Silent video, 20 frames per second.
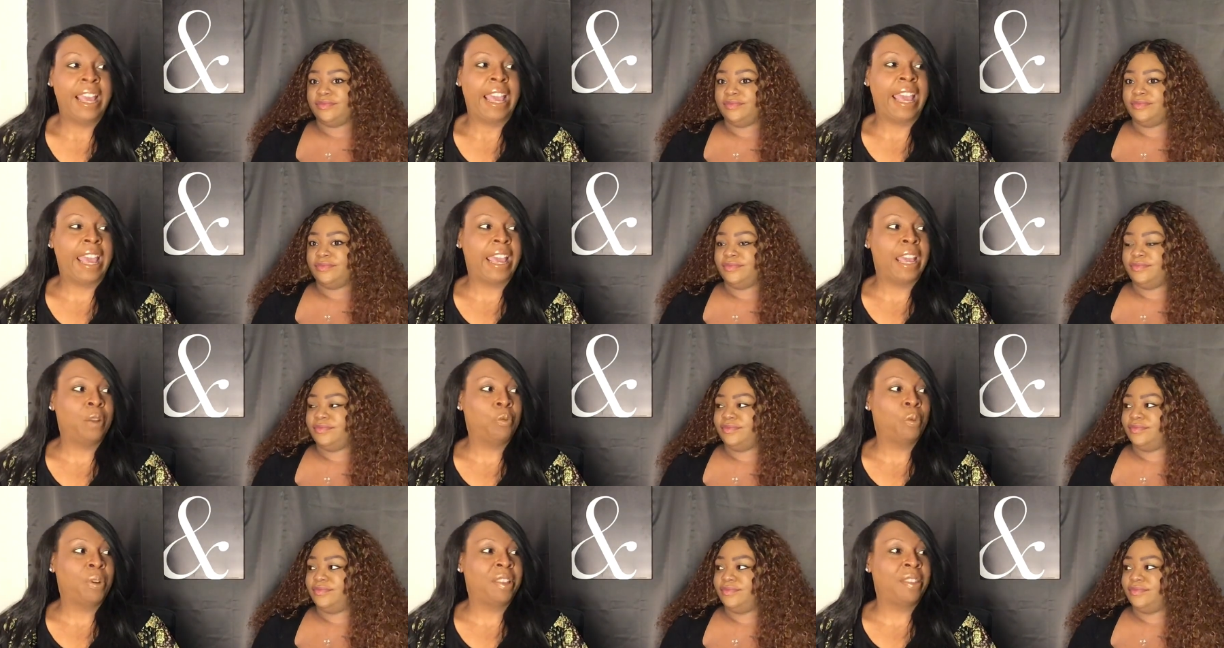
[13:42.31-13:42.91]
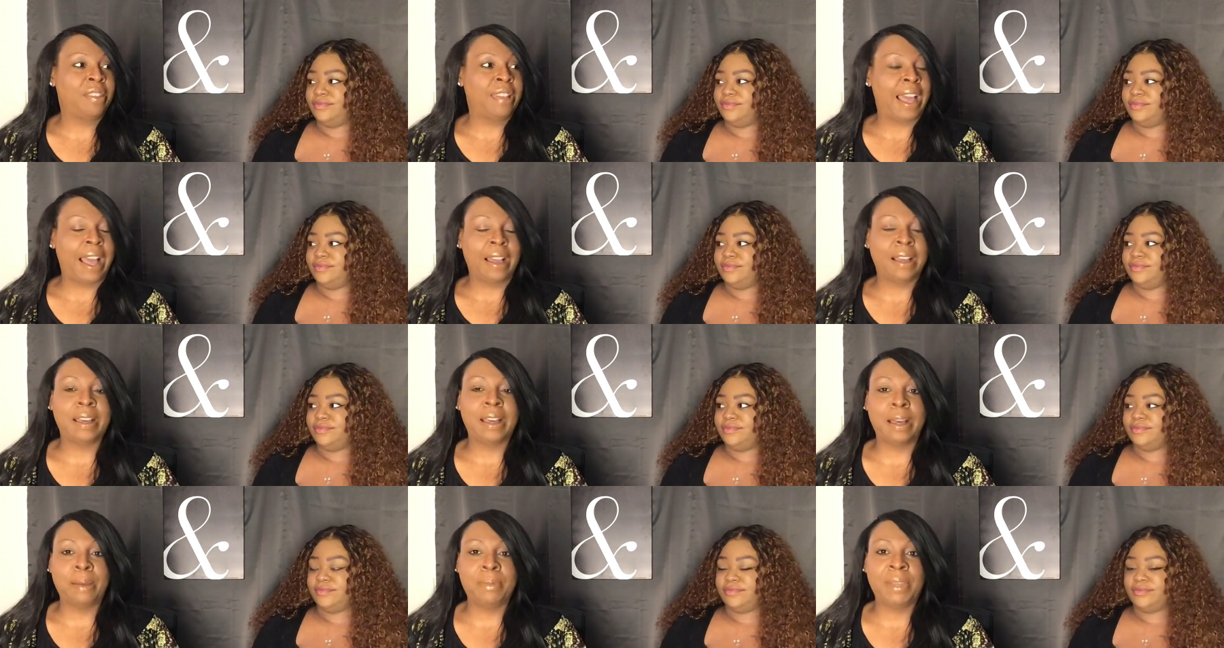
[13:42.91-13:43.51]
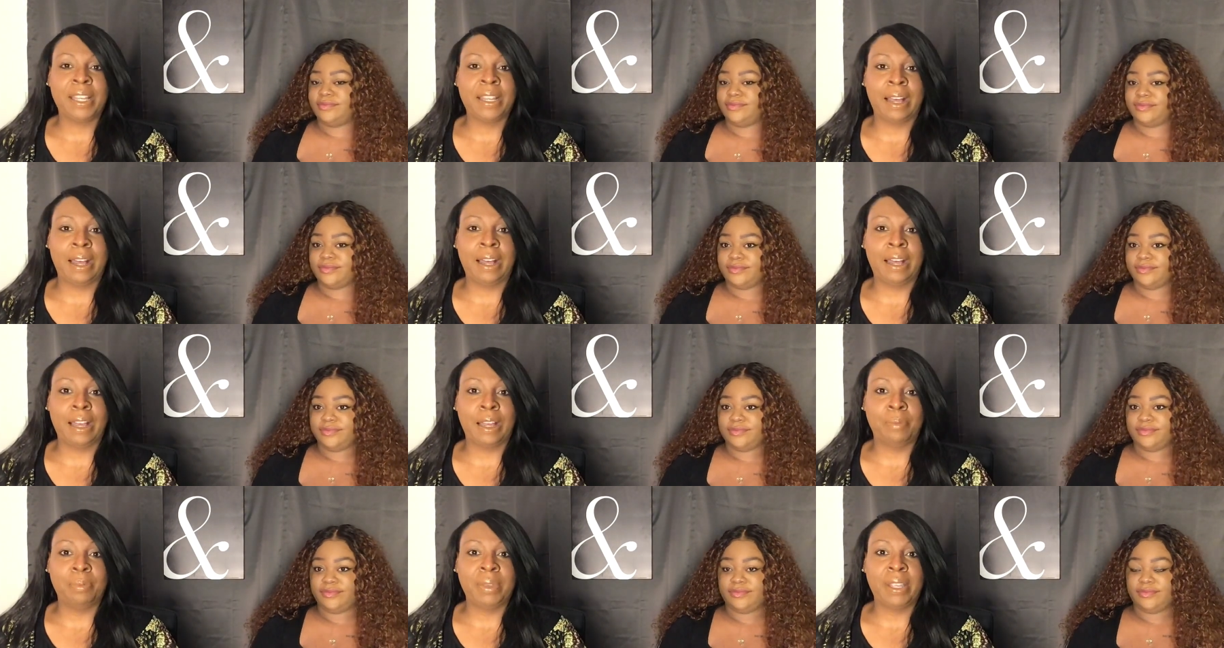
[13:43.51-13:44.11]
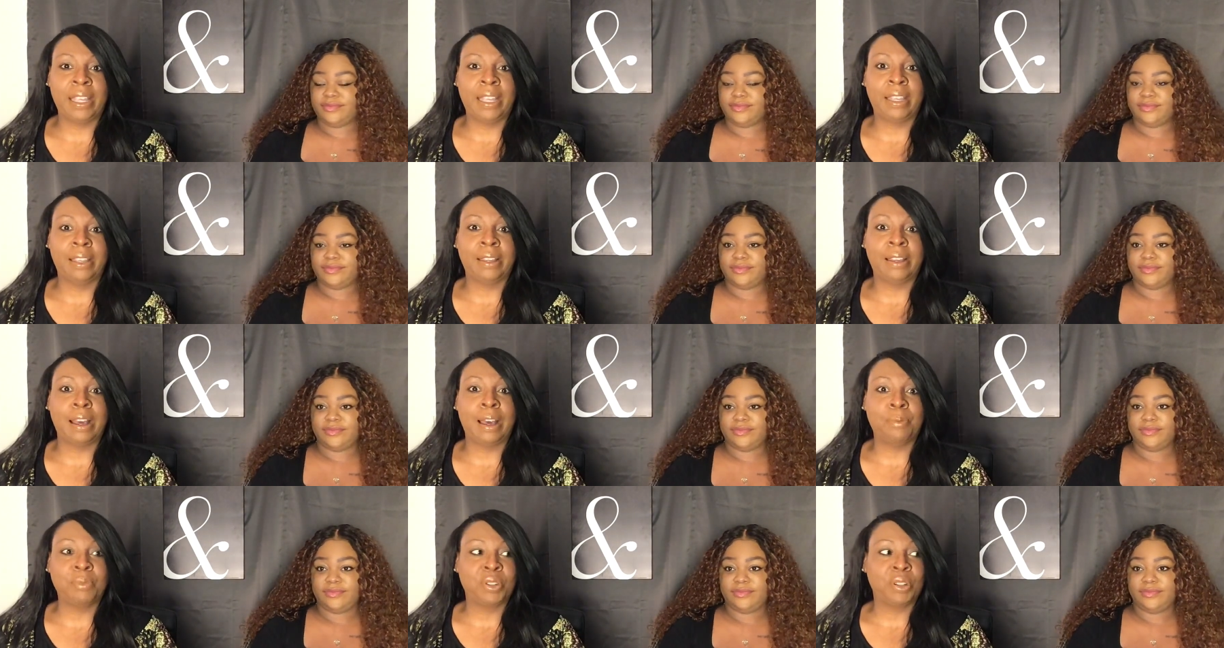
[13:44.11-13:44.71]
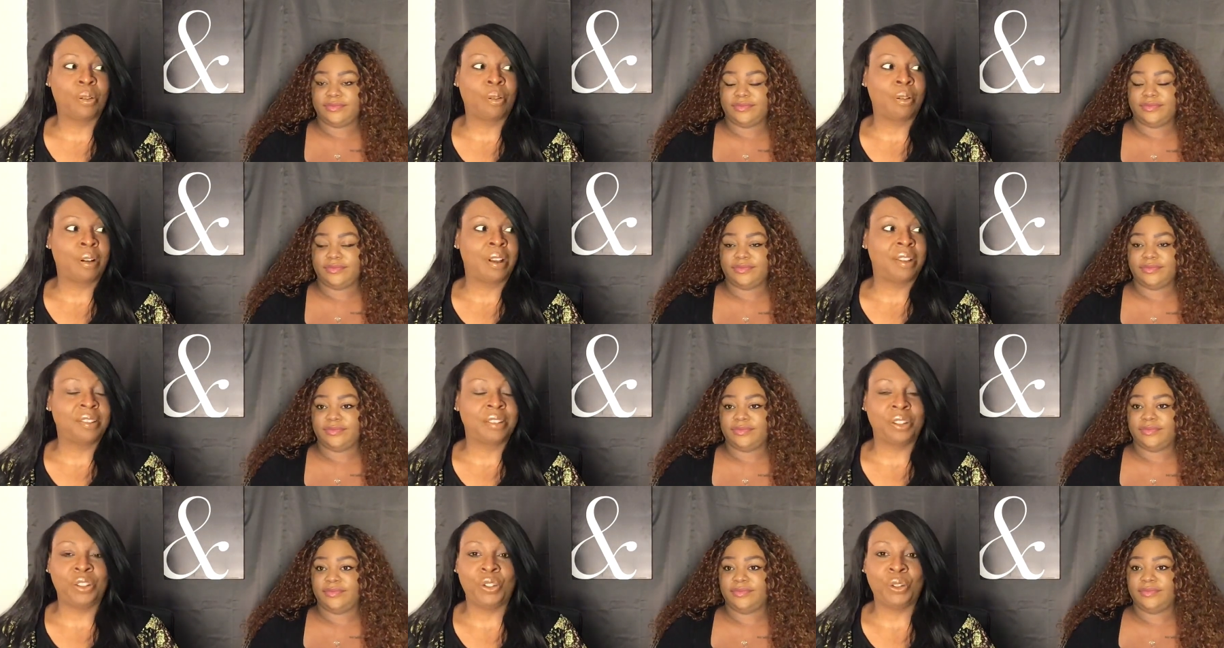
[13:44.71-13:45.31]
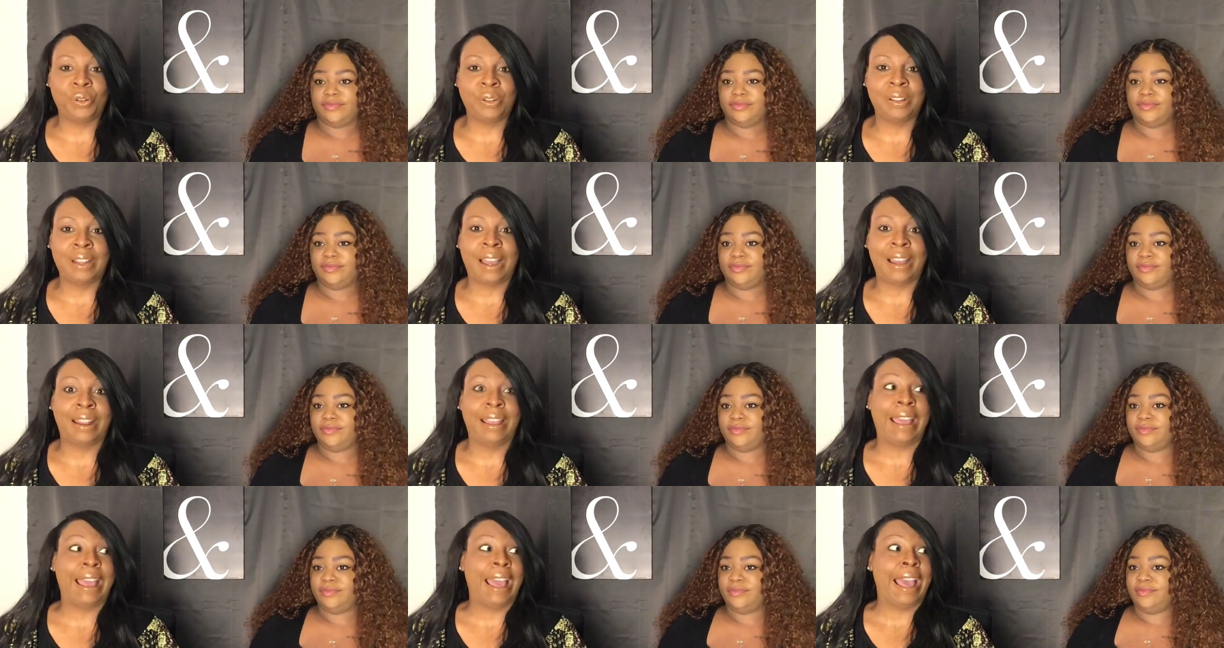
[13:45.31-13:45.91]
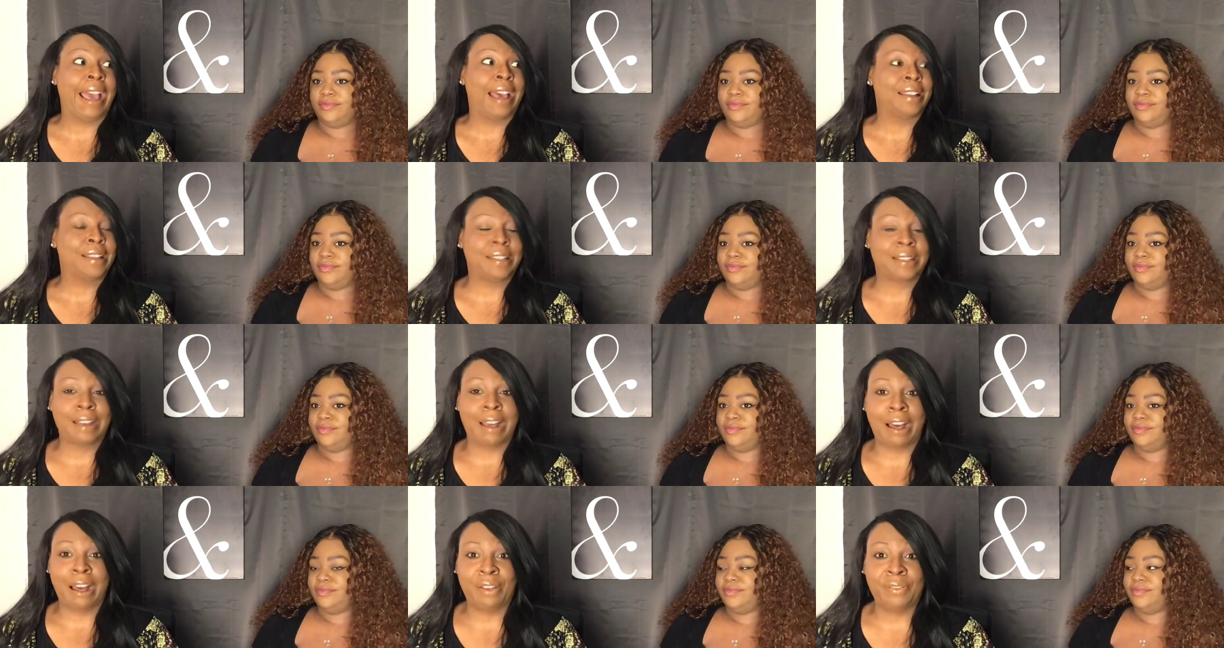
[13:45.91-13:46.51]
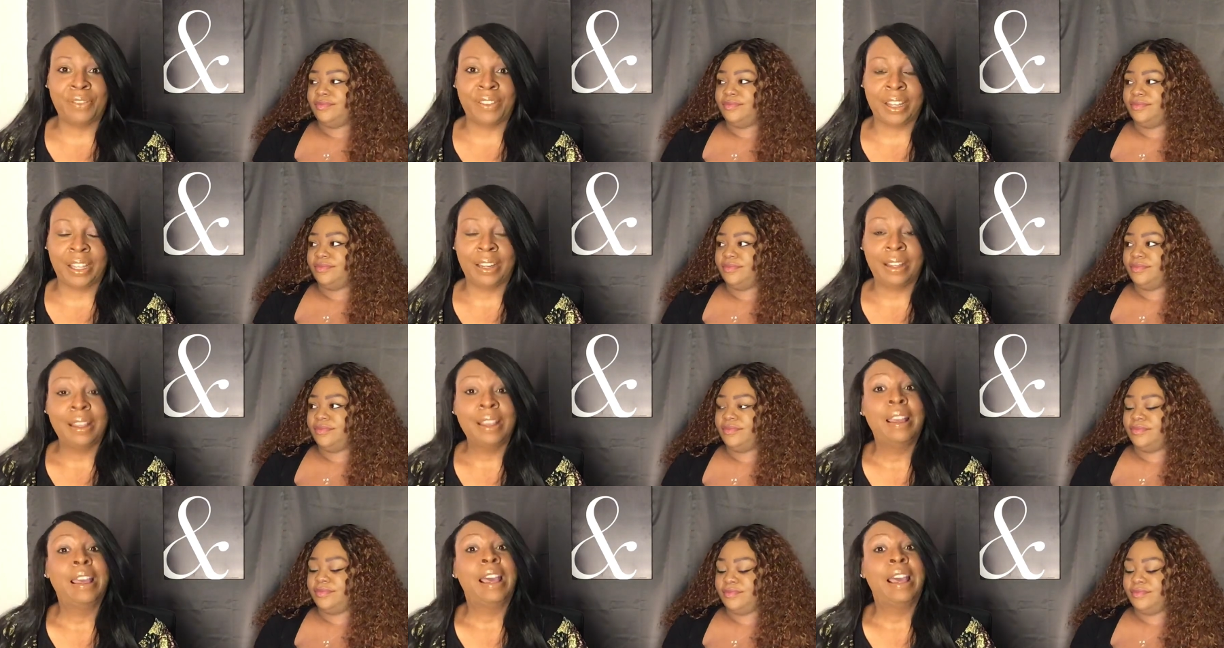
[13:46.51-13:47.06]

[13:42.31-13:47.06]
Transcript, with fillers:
Speaker 1: And with that coming up, it comes across that you're not as confident